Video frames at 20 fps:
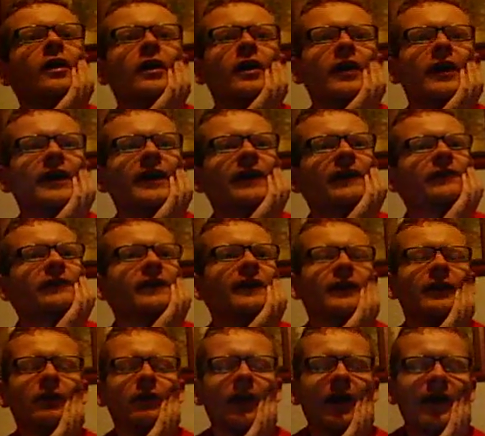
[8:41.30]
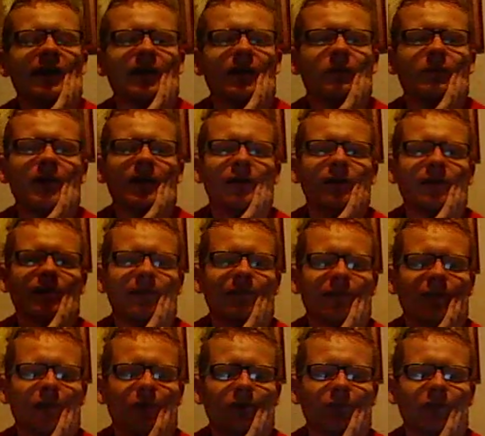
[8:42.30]
he actually had it away on his
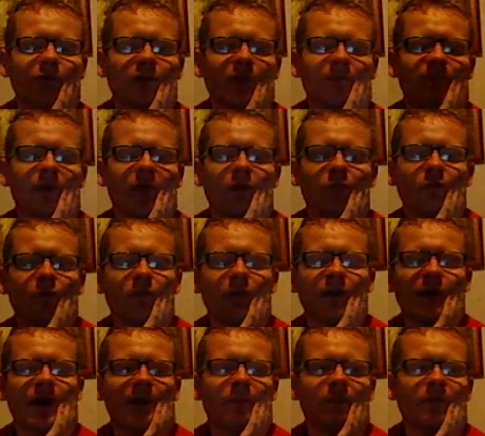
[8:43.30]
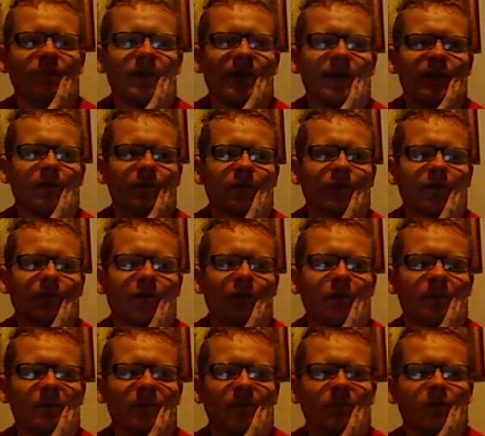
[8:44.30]
toes on the boat a couple of hours or so
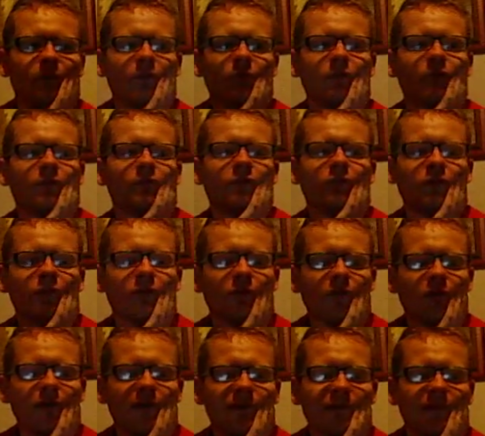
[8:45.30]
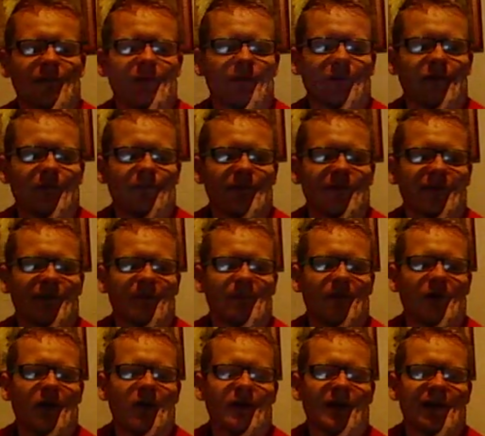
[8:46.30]
before the crisis on Jurassic
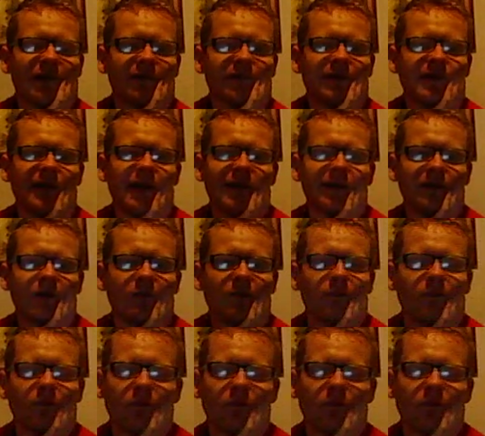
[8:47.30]
Park actually kicked off.